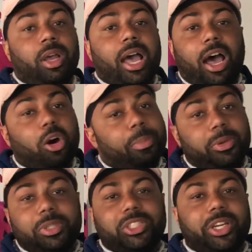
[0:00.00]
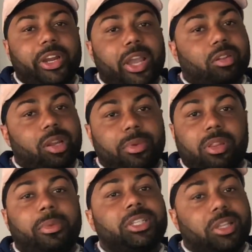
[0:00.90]
I hope you enjoy your ice cream
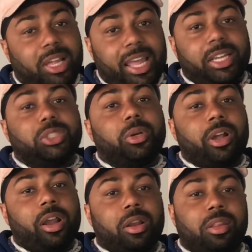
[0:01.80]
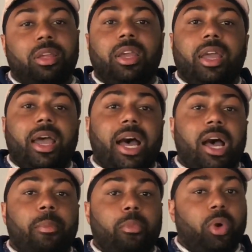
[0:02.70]
as much as I enjoyed ours.
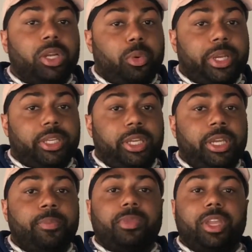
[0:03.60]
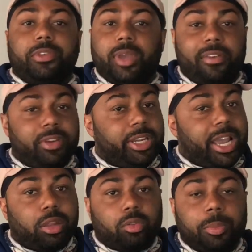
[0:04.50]
One quick thing, if you have any
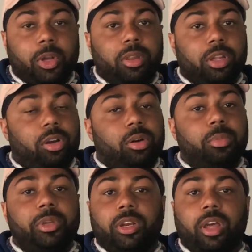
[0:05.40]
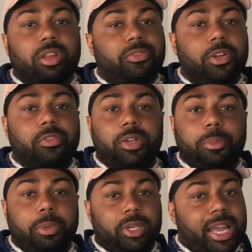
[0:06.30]
ice cream cones at home, you can also feel free
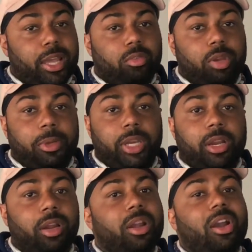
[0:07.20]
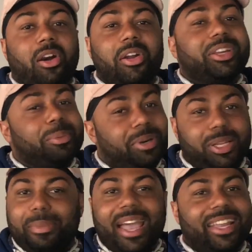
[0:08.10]
to put the ice cream in there, or you can
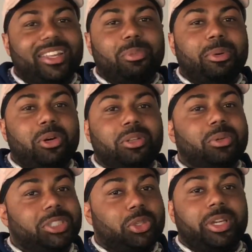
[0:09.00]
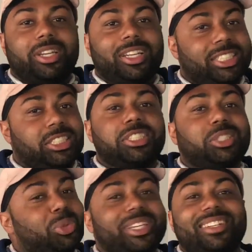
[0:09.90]
put it back in your bowl to enjoy a delicious
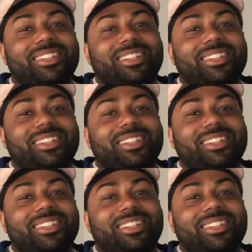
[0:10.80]
treat.